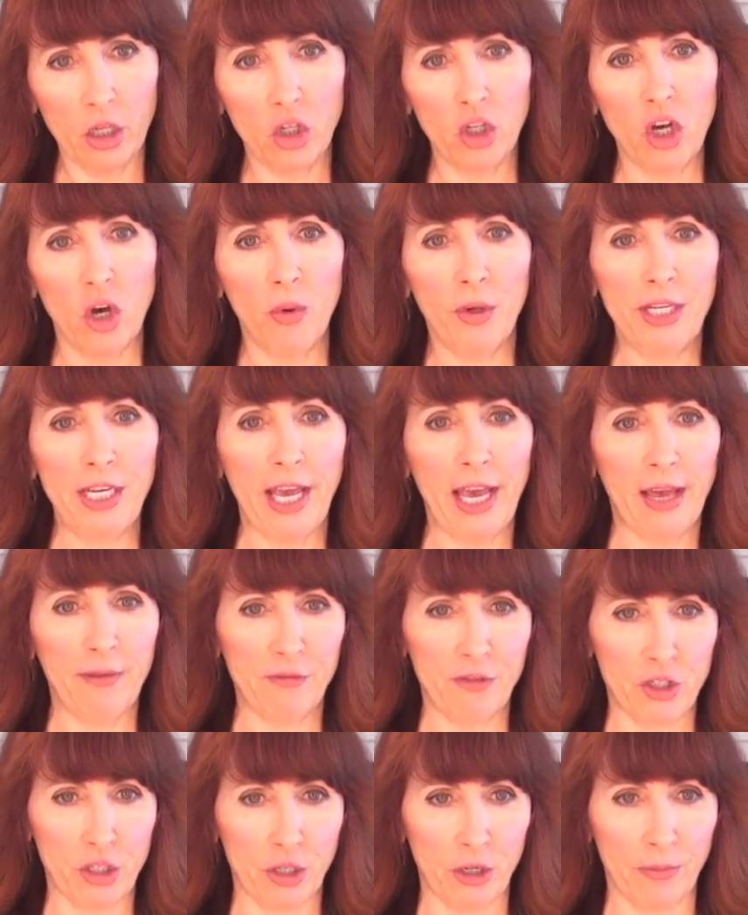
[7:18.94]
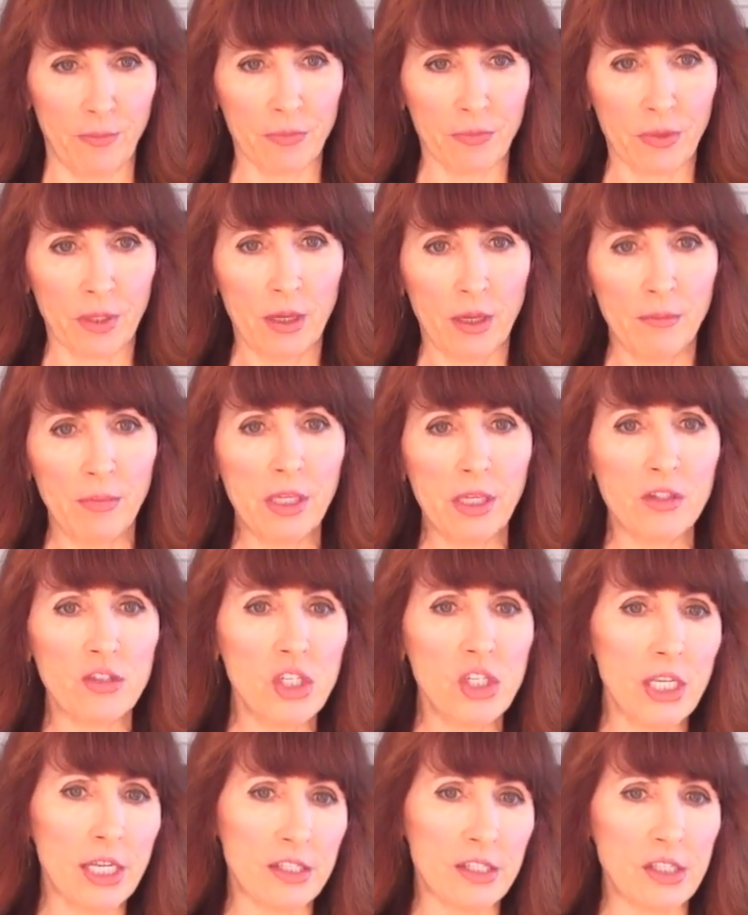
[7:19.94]
going after.
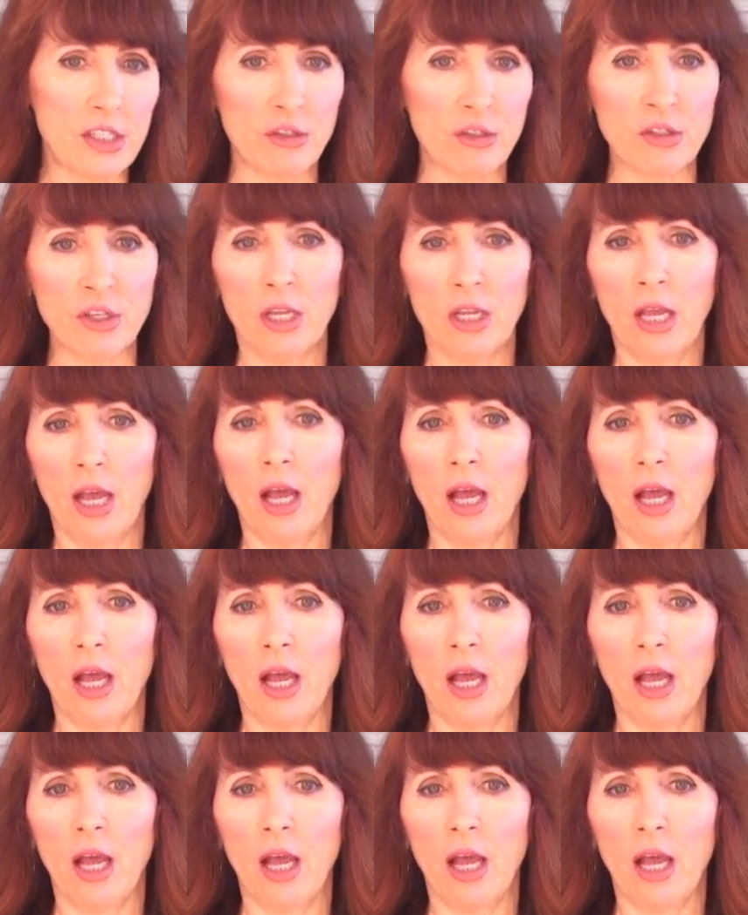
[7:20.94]
Because yes, there's,